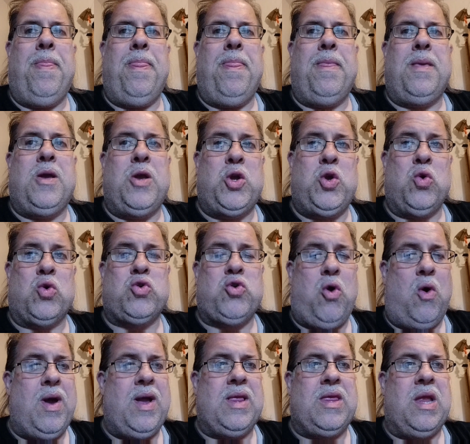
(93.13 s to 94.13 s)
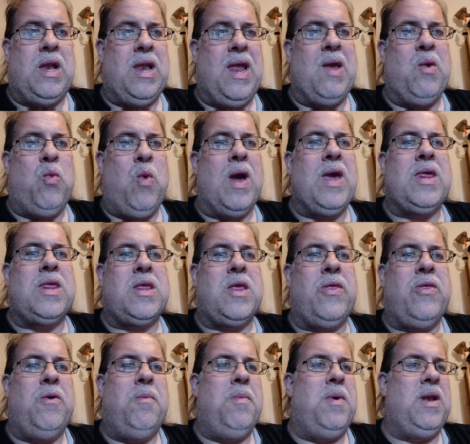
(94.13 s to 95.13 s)
Because you're trying to lay waste to
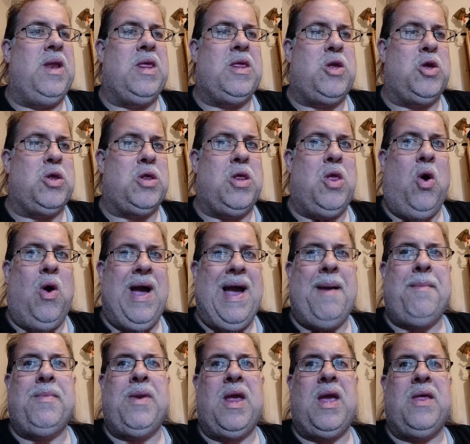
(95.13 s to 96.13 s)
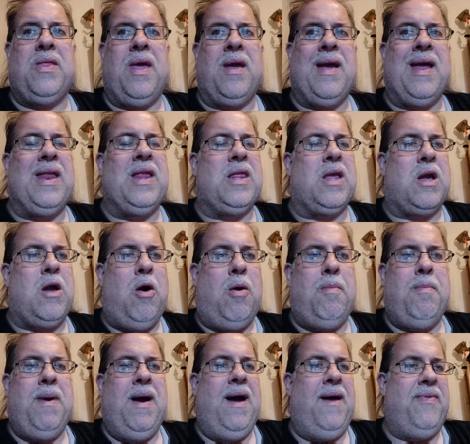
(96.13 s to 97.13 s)
them and it's just not happening. They get into
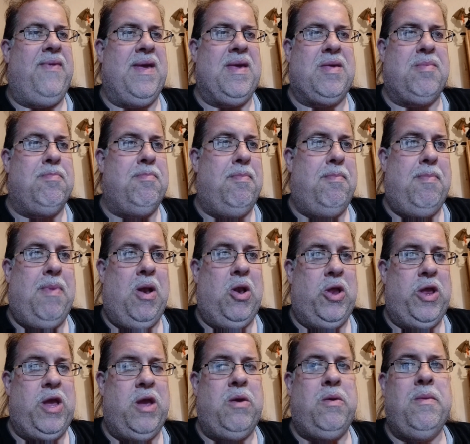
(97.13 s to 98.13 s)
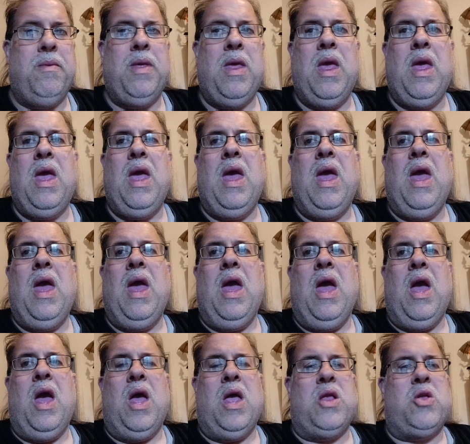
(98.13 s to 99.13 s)
combat and they muller you.
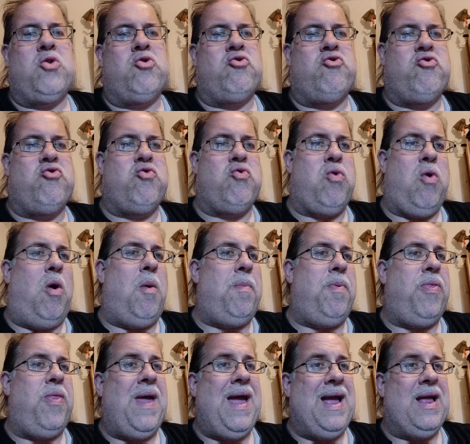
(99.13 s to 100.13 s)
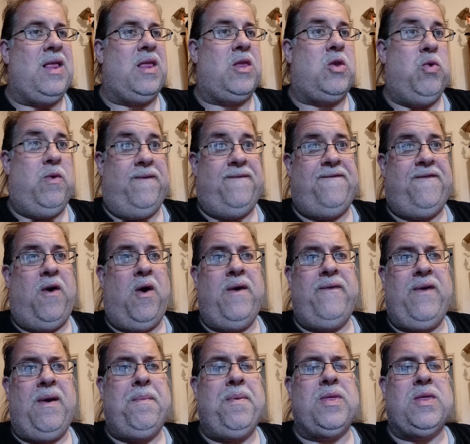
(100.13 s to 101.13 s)
Drop that to a
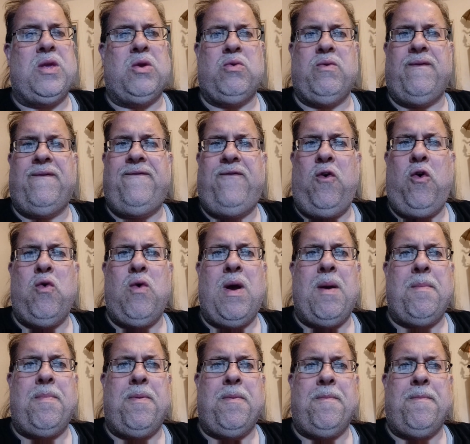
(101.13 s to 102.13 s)
5-up instead of a 4-up,